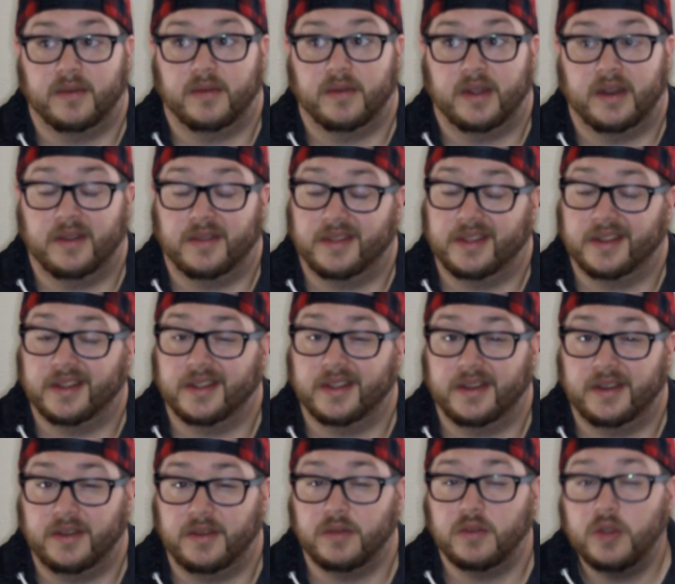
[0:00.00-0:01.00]
I don't think they're
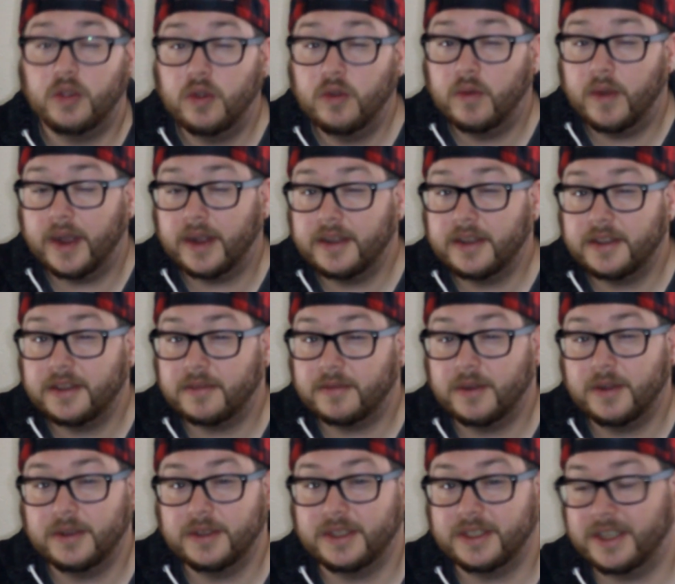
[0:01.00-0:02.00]
going to do too well in the
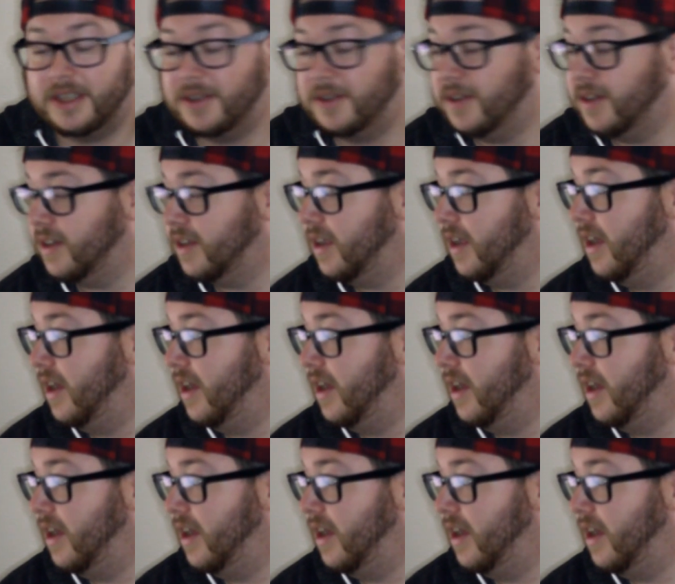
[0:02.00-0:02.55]
frozen tundra.